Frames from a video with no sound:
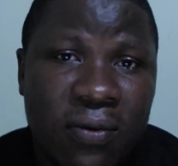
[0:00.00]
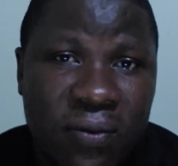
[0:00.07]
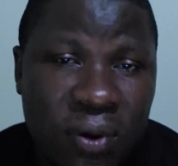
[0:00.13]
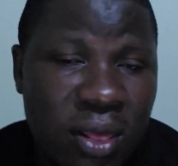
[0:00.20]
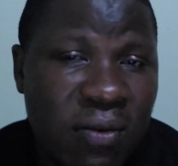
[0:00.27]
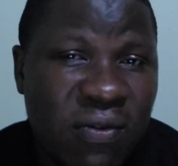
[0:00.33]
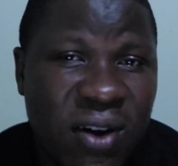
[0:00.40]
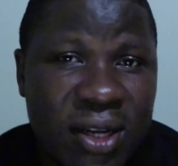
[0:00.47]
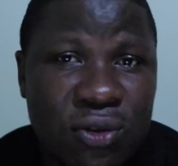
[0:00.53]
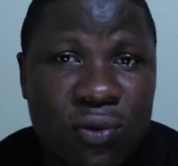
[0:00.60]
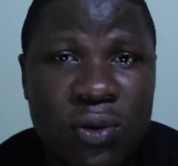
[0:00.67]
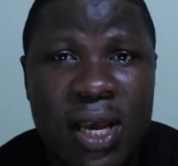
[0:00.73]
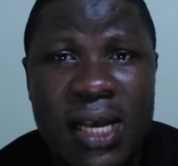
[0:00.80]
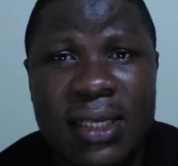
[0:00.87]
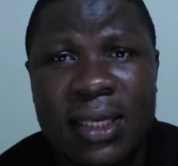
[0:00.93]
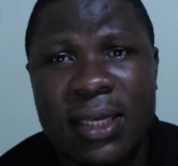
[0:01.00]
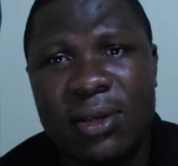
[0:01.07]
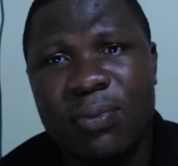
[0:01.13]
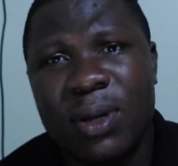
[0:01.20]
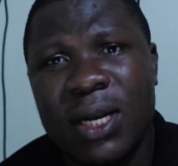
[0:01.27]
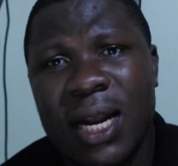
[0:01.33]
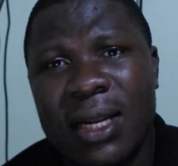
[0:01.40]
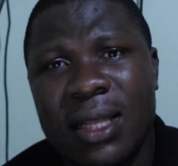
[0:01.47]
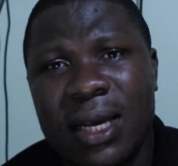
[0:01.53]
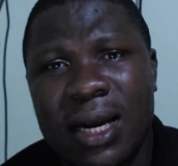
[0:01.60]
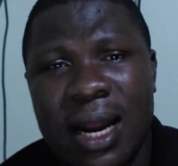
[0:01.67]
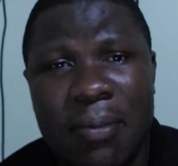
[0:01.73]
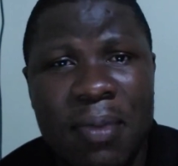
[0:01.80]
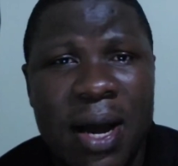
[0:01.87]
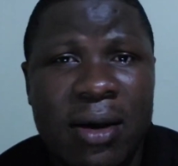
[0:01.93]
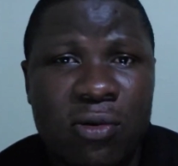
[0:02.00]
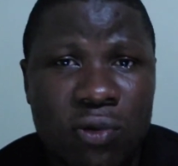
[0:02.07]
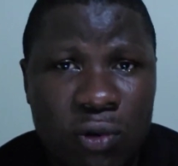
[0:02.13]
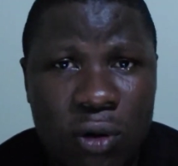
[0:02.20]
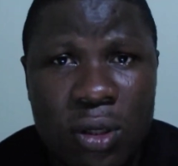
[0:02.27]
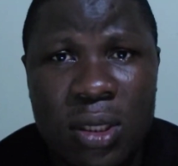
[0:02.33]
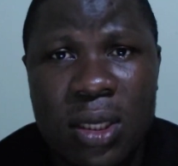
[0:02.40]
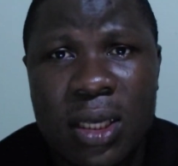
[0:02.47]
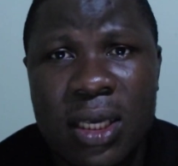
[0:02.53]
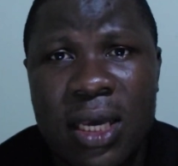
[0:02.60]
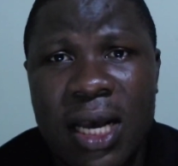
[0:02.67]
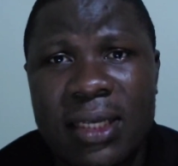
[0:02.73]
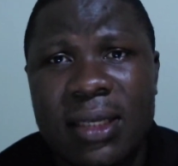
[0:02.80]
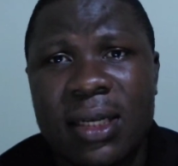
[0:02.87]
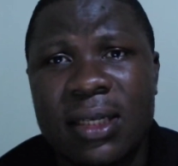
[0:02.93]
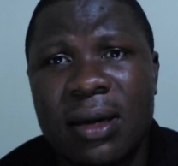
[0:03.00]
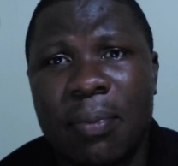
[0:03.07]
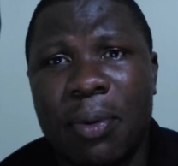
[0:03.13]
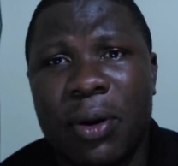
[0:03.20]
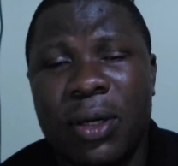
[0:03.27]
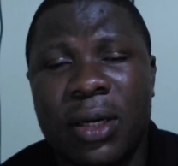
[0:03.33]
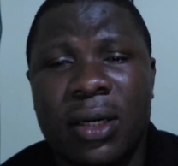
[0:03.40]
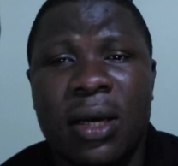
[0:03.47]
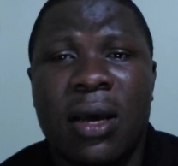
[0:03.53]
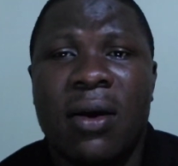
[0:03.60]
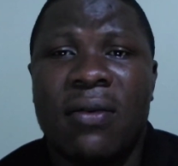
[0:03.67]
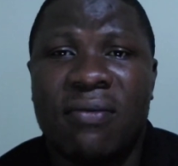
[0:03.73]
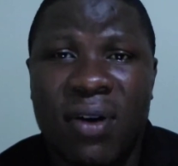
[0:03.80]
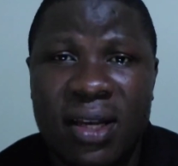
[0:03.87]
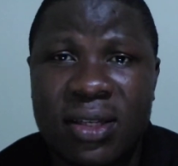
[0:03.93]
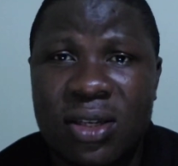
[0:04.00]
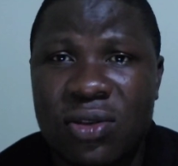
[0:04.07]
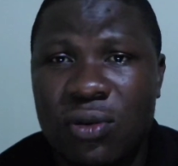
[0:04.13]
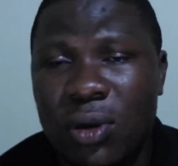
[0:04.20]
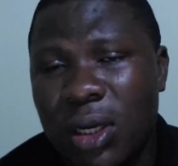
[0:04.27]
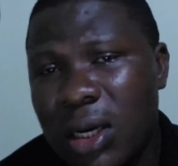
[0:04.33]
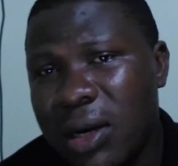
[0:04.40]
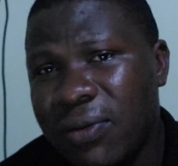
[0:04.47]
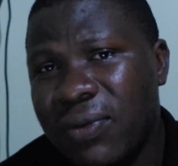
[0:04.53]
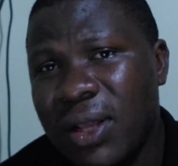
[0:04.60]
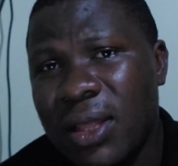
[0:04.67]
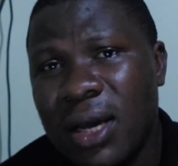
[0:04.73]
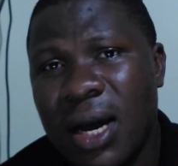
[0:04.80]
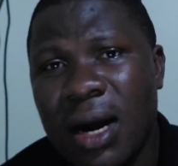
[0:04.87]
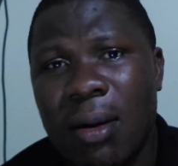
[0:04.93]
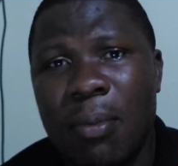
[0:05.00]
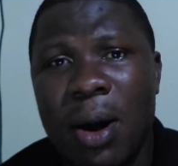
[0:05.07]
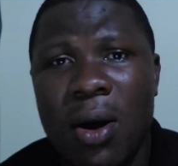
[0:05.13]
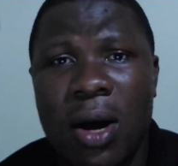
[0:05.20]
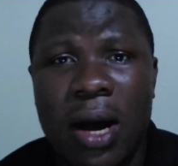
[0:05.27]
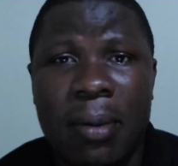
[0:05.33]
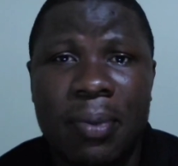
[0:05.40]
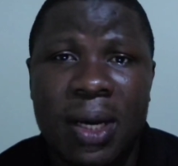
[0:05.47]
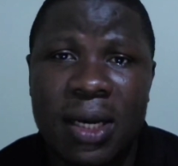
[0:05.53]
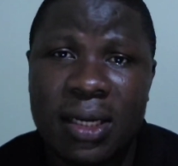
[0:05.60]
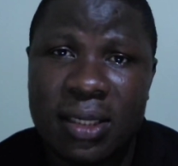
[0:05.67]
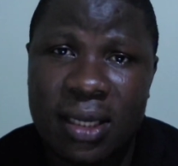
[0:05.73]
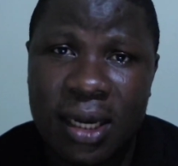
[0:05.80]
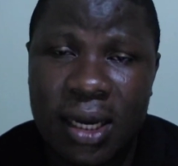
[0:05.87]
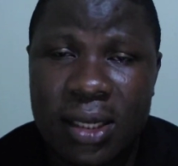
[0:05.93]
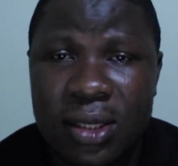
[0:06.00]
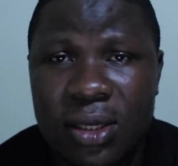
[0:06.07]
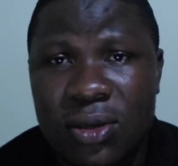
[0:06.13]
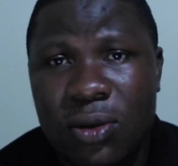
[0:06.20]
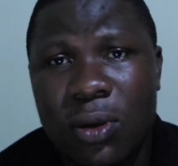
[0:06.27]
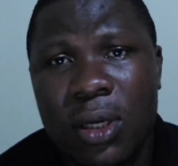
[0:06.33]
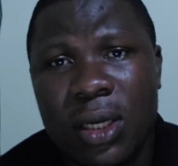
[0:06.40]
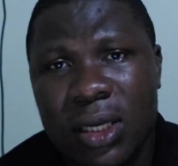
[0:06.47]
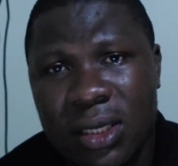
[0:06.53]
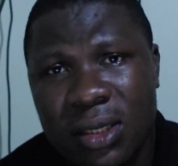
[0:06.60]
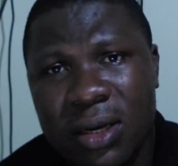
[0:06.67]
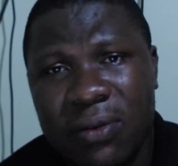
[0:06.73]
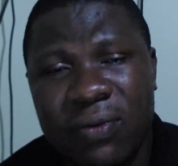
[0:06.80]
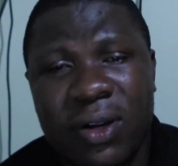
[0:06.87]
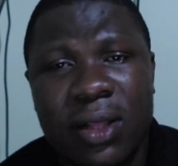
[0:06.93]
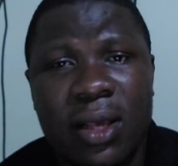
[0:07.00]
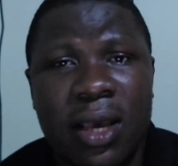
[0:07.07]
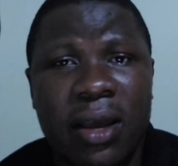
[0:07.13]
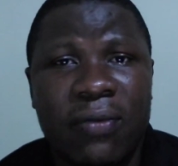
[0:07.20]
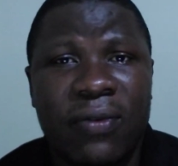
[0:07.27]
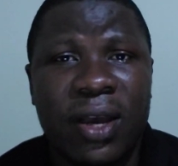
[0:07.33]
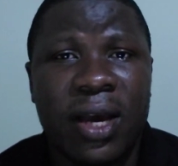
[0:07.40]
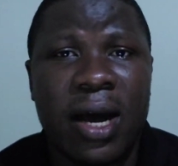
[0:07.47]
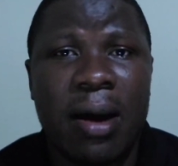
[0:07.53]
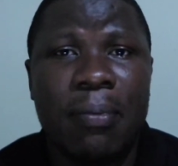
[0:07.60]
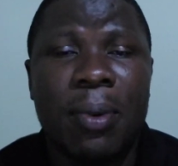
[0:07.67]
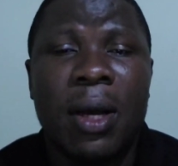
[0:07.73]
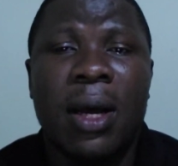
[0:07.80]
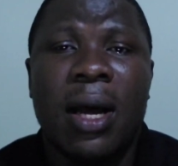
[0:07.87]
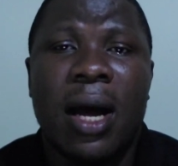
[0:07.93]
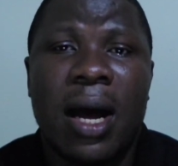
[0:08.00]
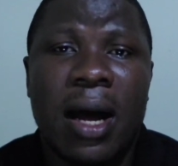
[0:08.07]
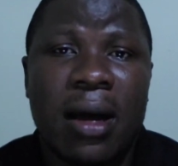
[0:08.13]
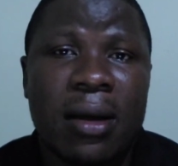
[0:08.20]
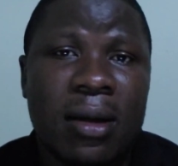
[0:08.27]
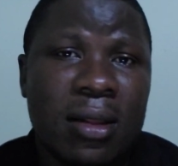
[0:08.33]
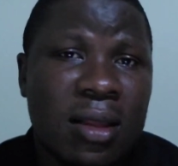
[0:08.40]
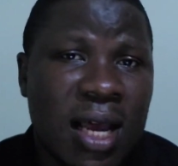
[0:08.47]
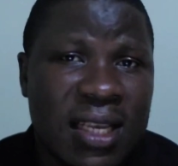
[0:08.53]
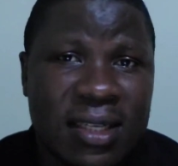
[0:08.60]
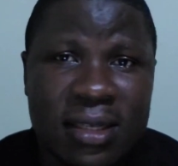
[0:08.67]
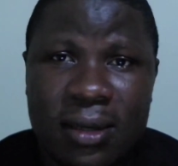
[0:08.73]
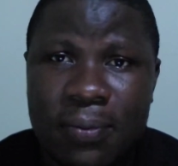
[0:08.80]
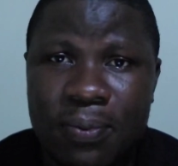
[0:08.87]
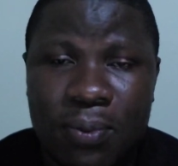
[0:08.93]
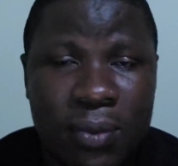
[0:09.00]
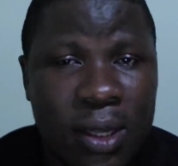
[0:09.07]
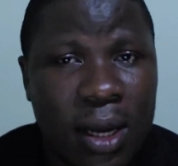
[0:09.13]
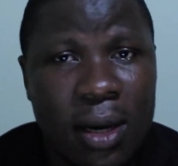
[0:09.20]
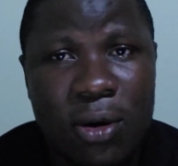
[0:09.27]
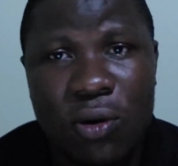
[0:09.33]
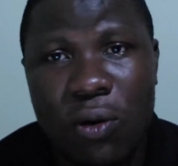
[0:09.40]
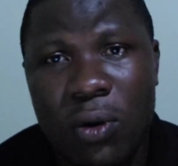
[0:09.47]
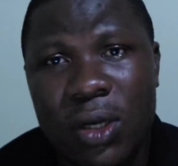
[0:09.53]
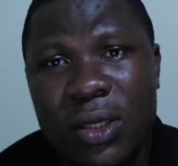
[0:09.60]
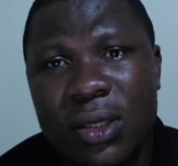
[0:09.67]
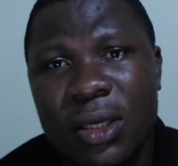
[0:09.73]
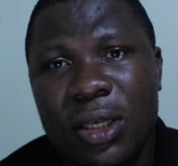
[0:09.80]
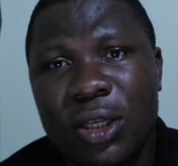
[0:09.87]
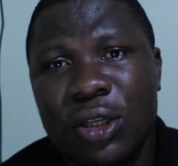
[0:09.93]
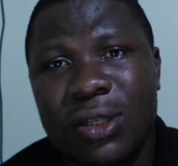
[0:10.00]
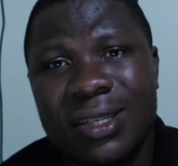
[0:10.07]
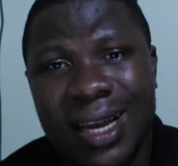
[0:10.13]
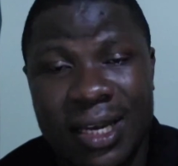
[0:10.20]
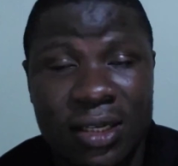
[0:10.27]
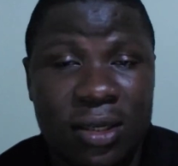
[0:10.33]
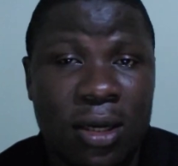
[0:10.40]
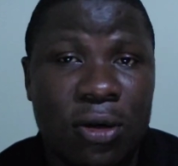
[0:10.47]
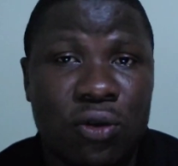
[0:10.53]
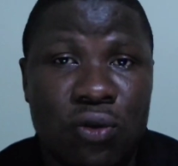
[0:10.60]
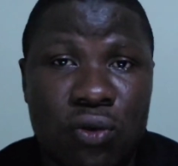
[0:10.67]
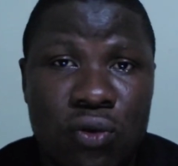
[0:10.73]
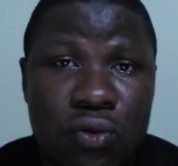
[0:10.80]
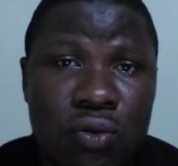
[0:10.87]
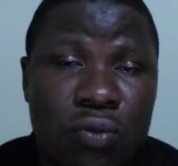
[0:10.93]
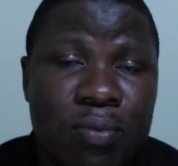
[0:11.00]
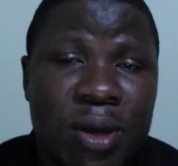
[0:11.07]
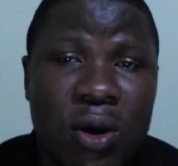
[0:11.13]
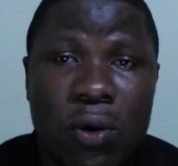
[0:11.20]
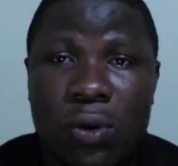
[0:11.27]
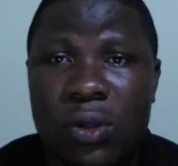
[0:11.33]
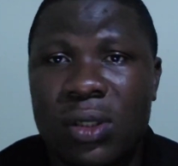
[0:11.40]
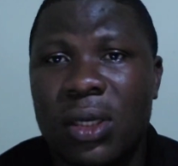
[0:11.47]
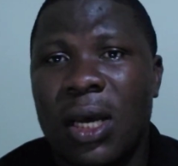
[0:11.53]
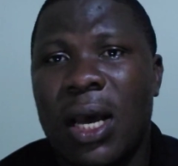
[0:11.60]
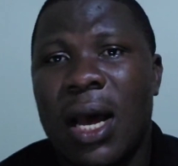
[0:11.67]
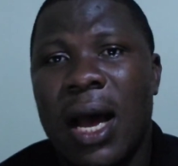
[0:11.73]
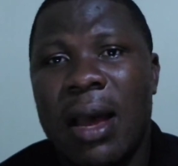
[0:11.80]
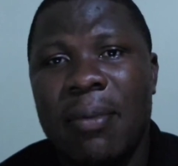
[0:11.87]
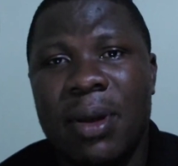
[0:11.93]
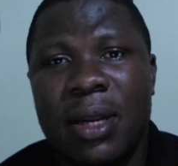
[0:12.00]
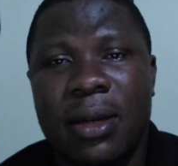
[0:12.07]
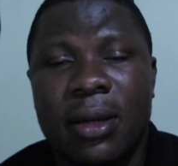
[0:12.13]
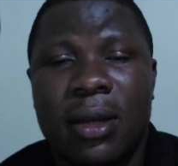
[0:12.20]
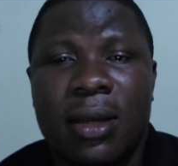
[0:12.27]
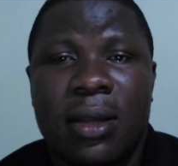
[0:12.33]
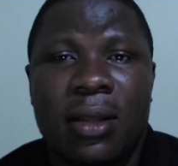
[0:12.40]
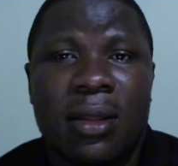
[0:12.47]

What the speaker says: for the first 2 years he's been at the club, I do not think he has disappointed. First season, lifted the Carabao Cup. Second season, he's lifted the FA Cup. That's no easy task to do, because, I mean,